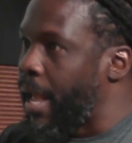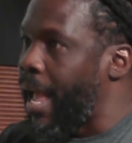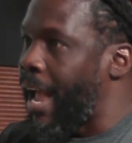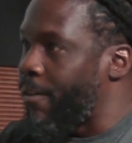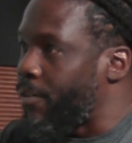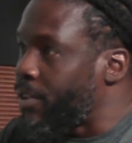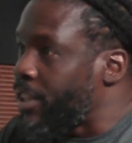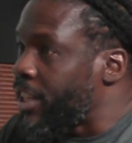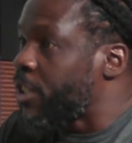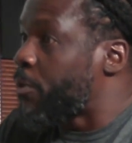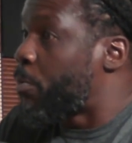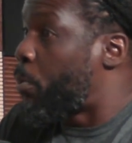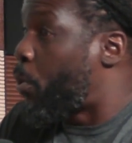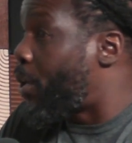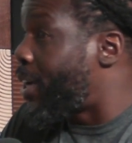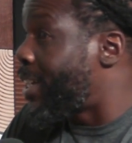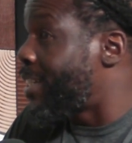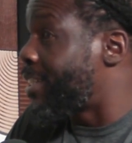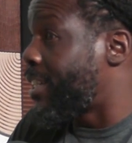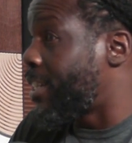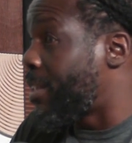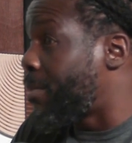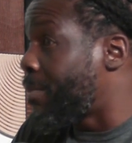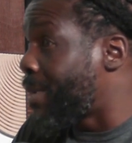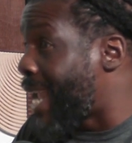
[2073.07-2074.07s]
everything's
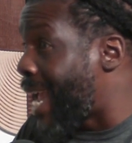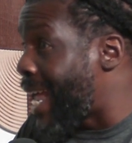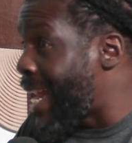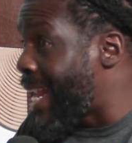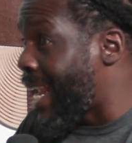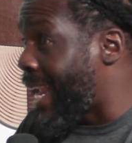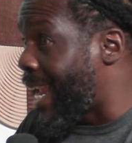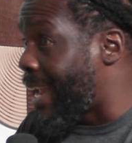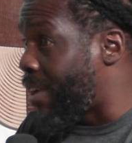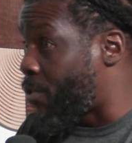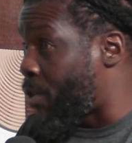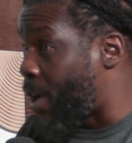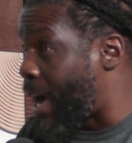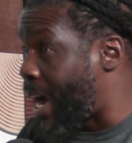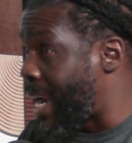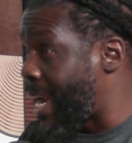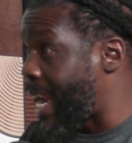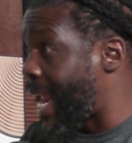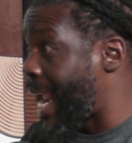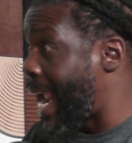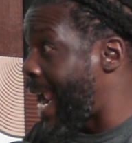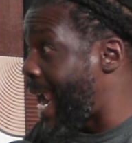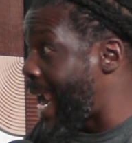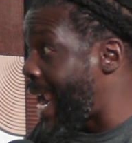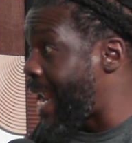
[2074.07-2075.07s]
pointing to them getting it
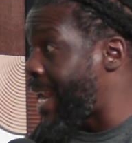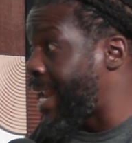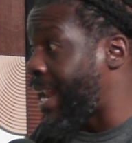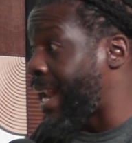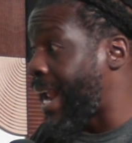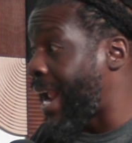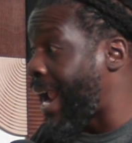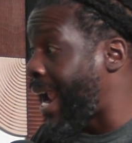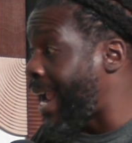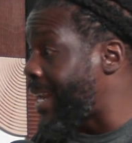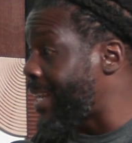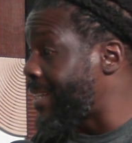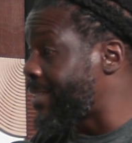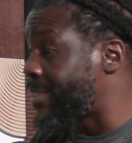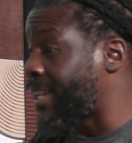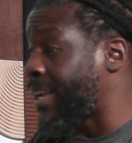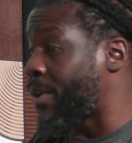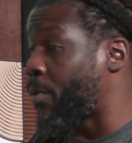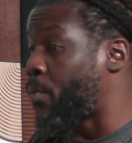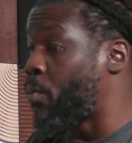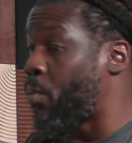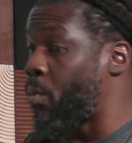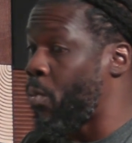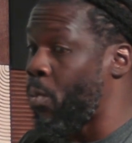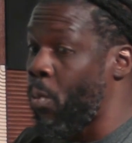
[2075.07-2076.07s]
right, and and it's
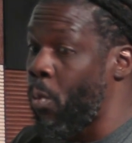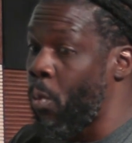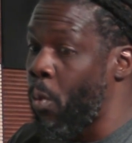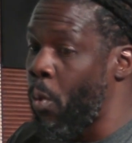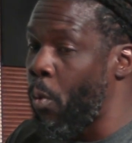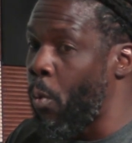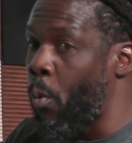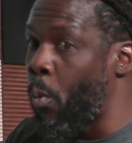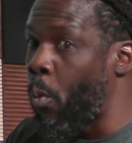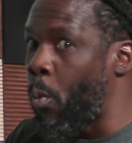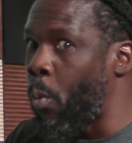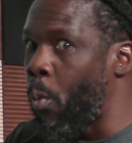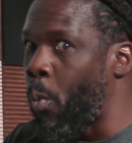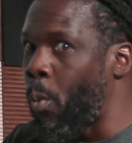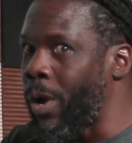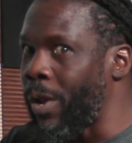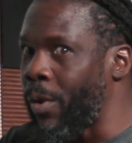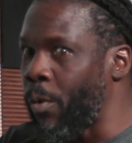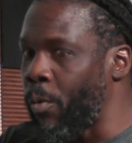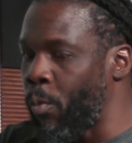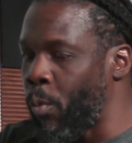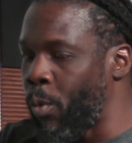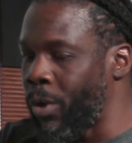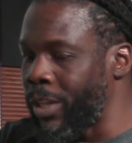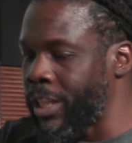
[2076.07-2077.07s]
like
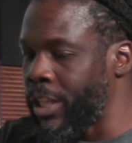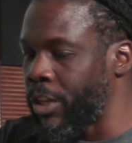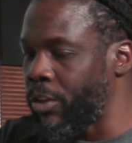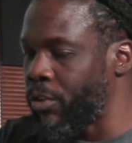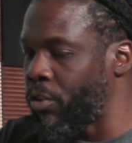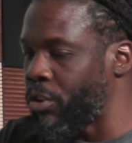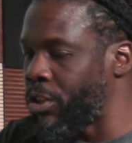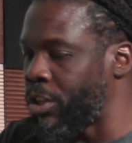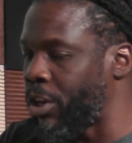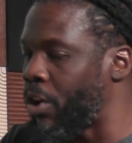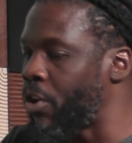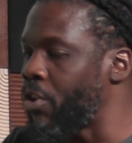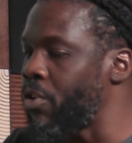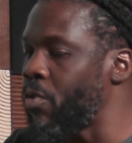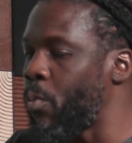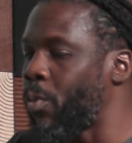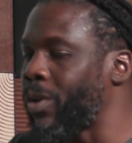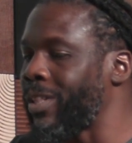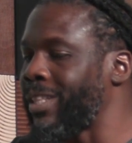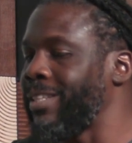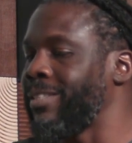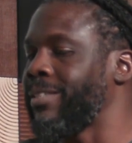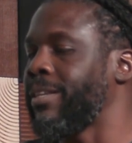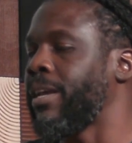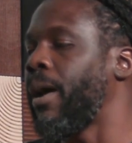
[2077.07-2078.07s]
what what they're turn
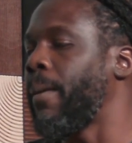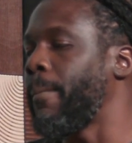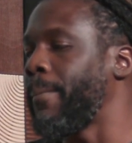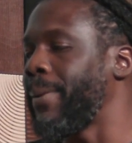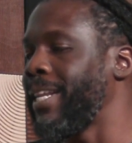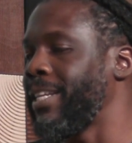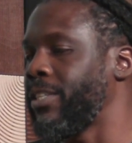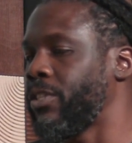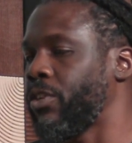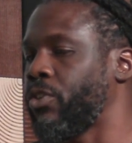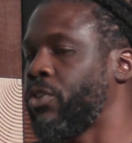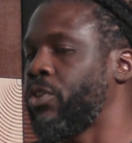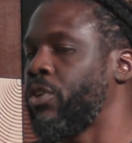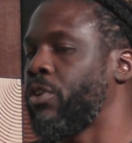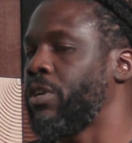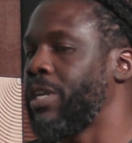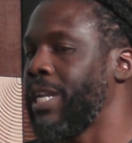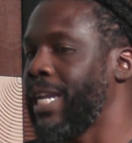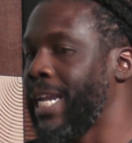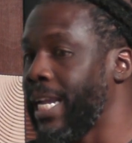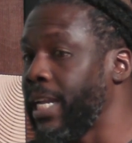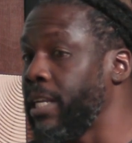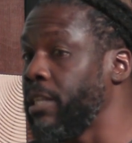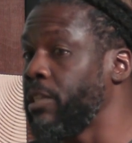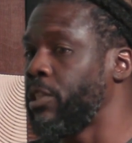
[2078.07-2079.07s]
what these companies are
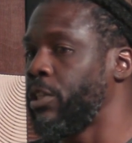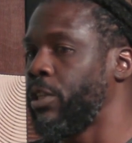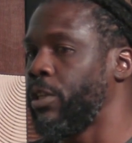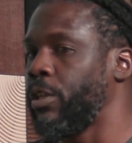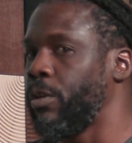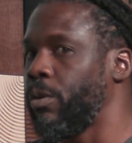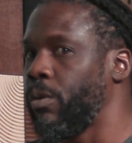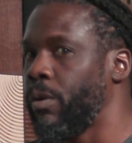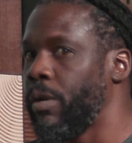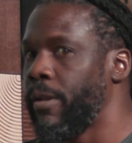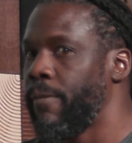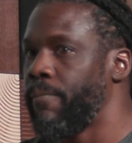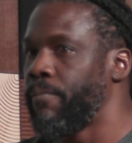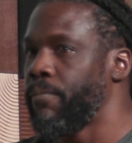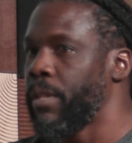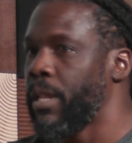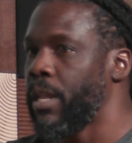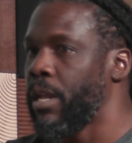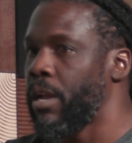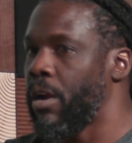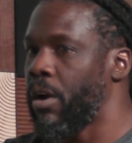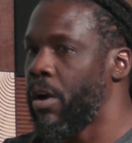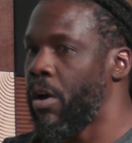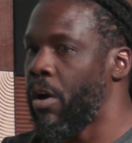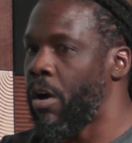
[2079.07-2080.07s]
turning into
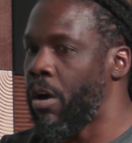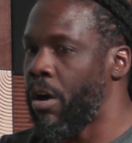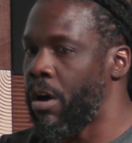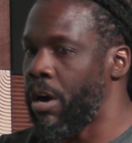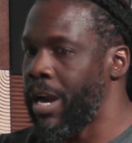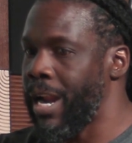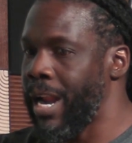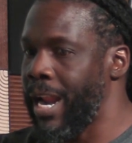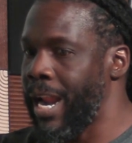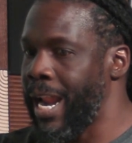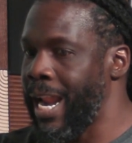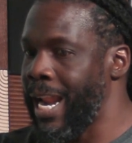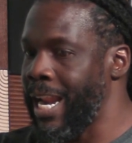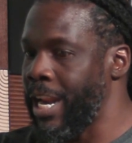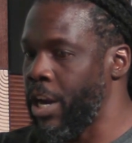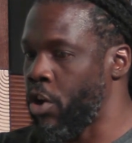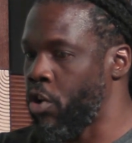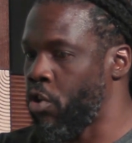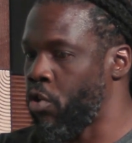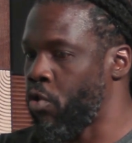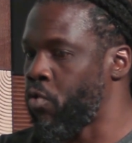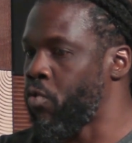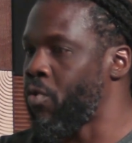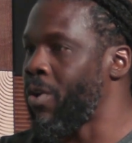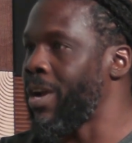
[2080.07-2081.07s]
are
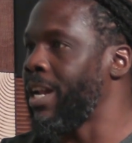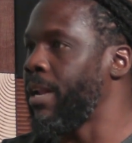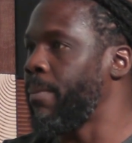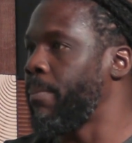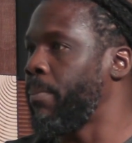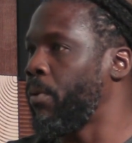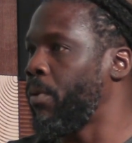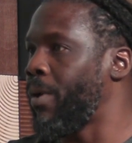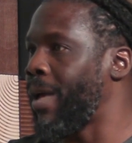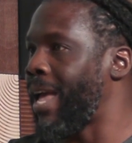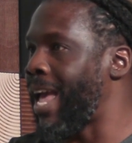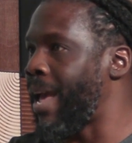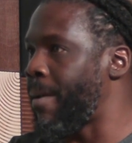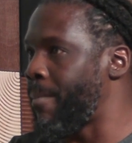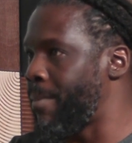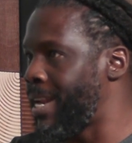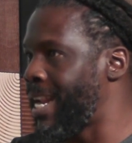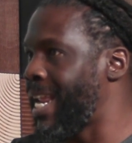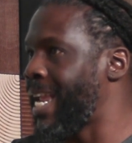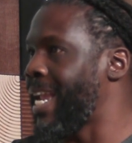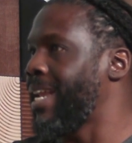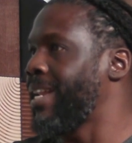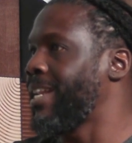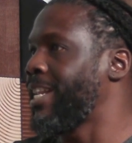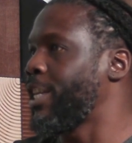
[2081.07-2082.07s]
incredible M and
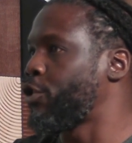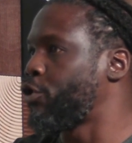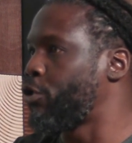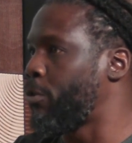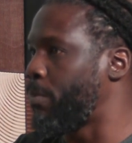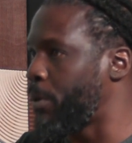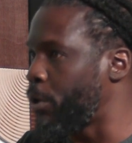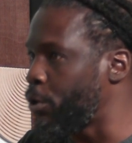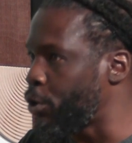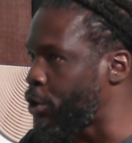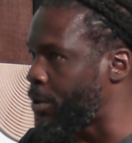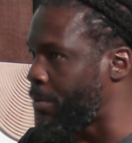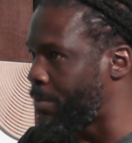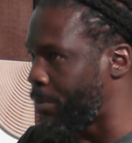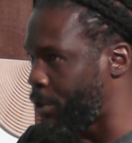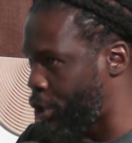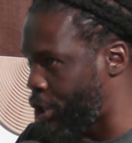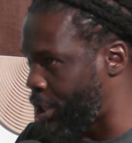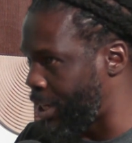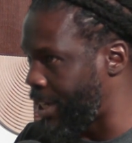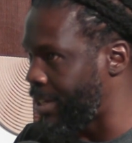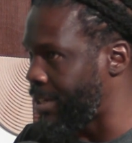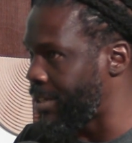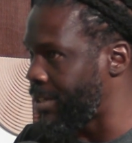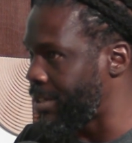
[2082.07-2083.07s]
A and distribution
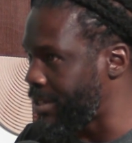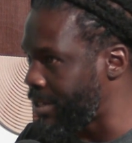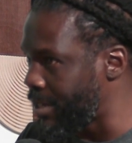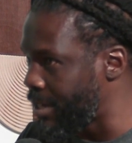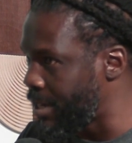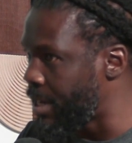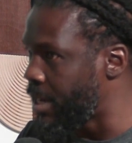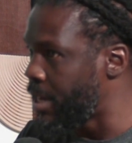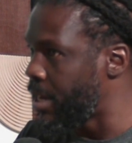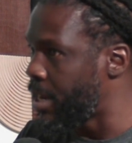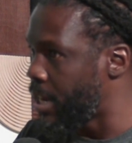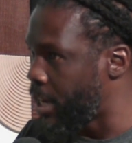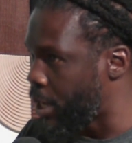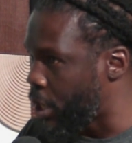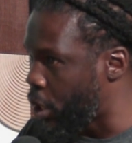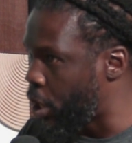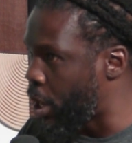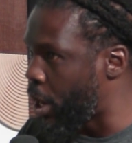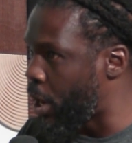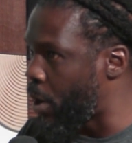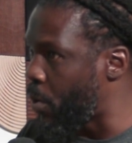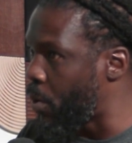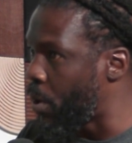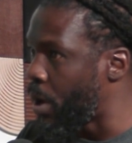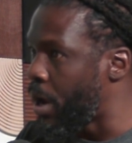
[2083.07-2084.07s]
machines. Mm. You
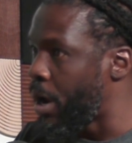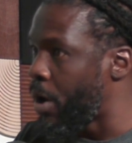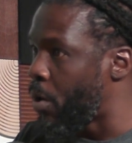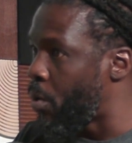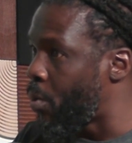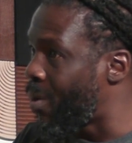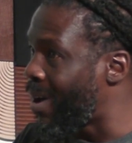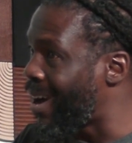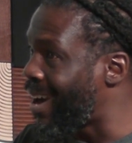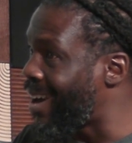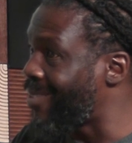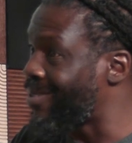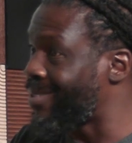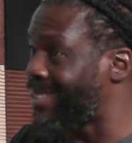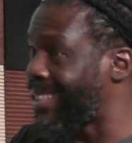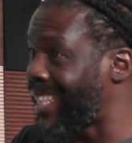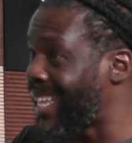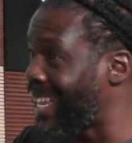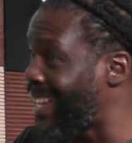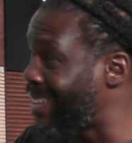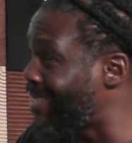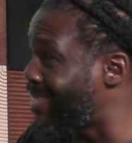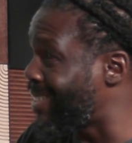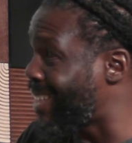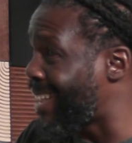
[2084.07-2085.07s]
know where
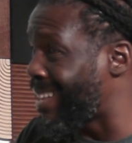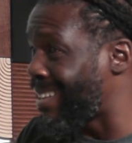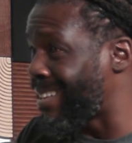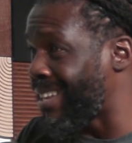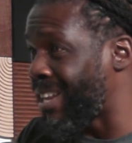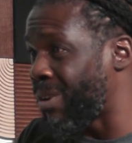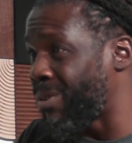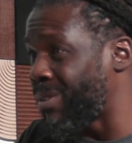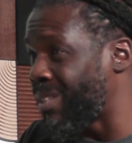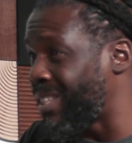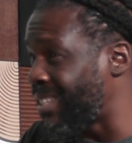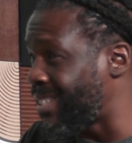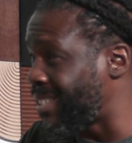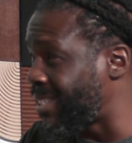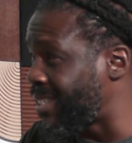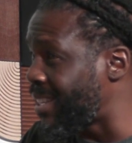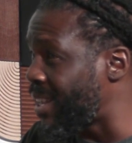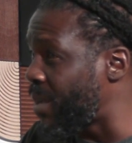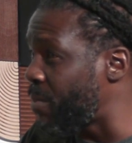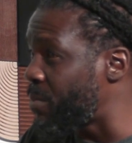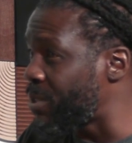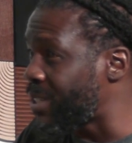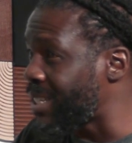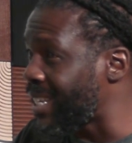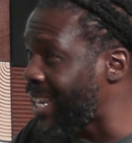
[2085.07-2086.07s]
they you know these
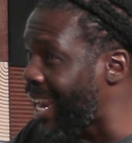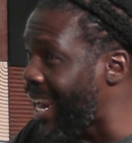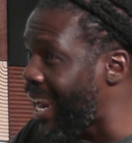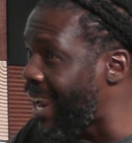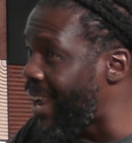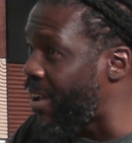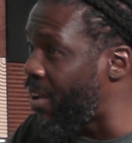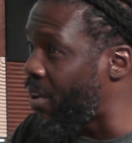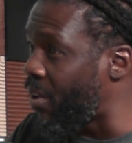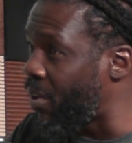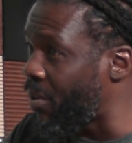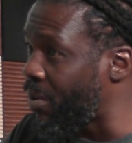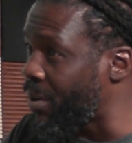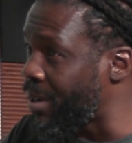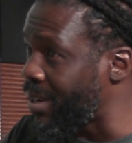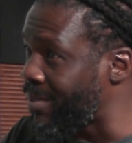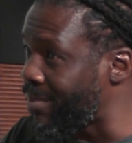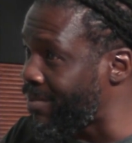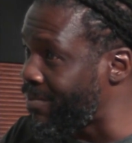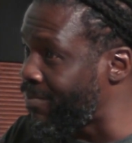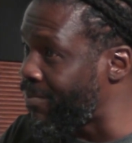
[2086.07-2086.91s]
subscale